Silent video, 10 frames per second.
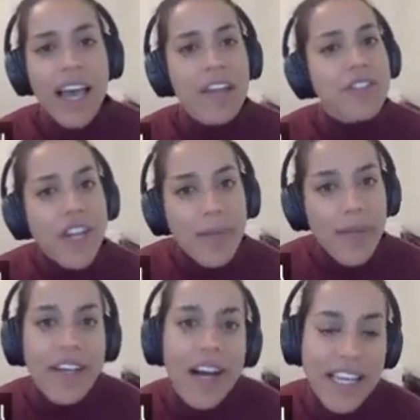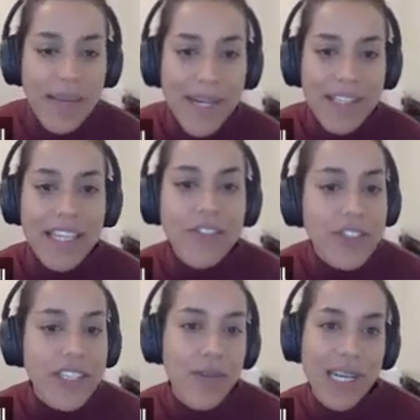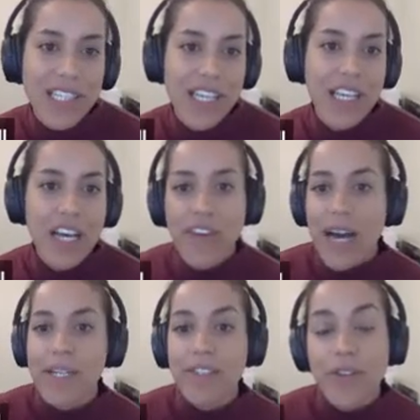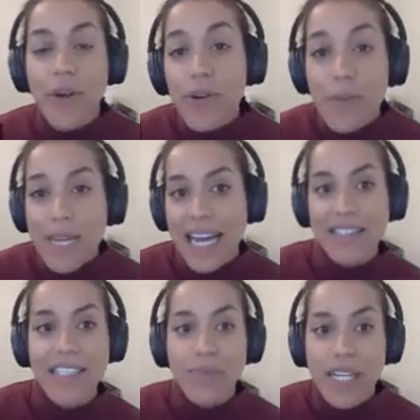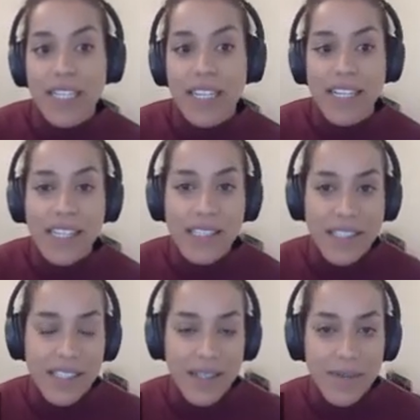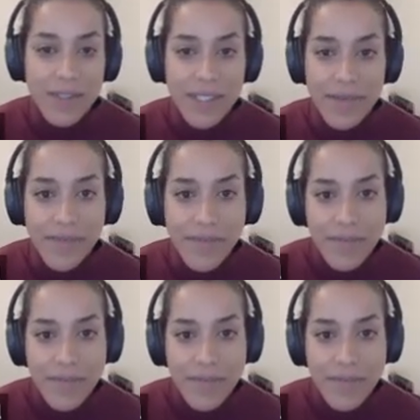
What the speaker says: And I'll start by talking about the interesting question of how much total mass is present in these systems.